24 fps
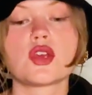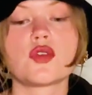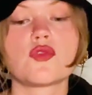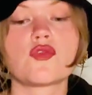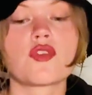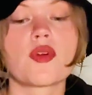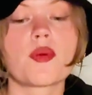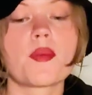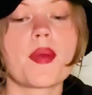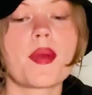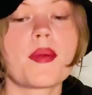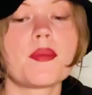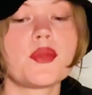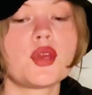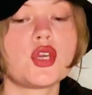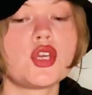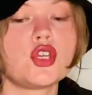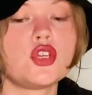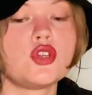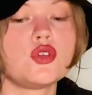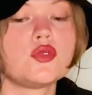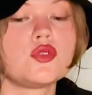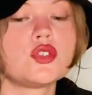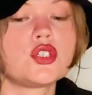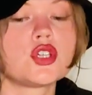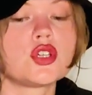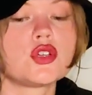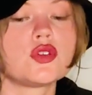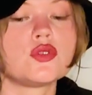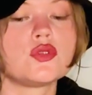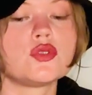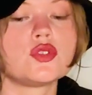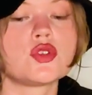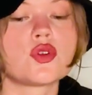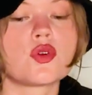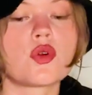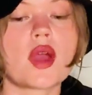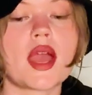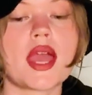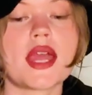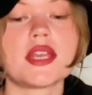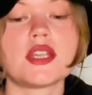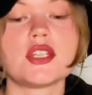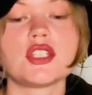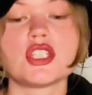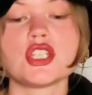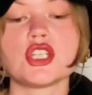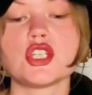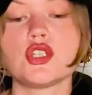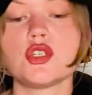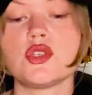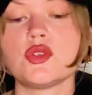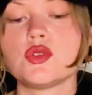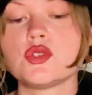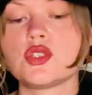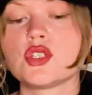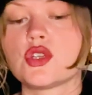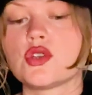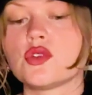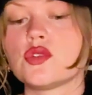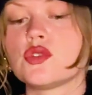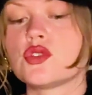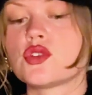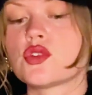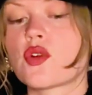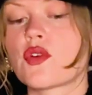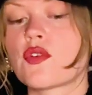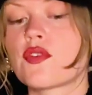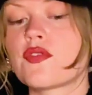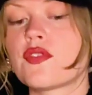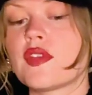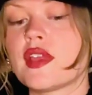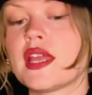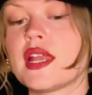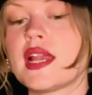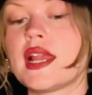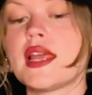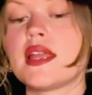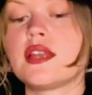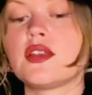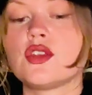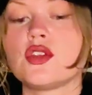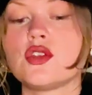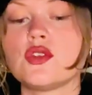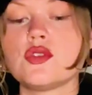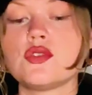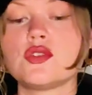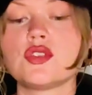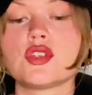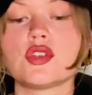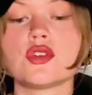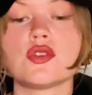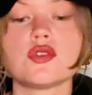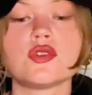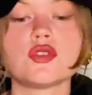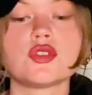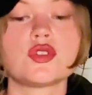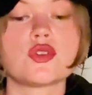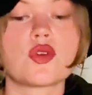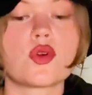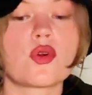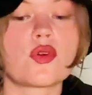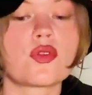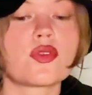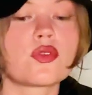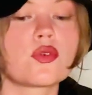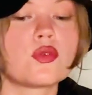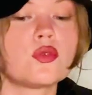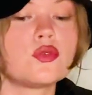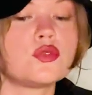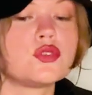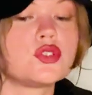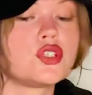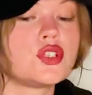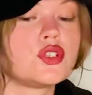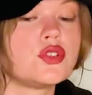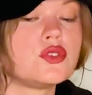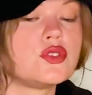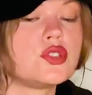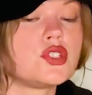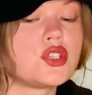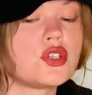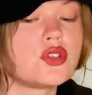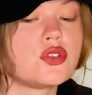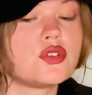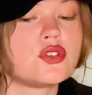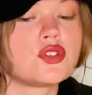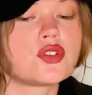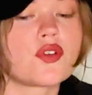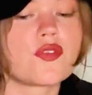Remember, you choose your energy, you choose your feeling, you choose your thoughts, you choose your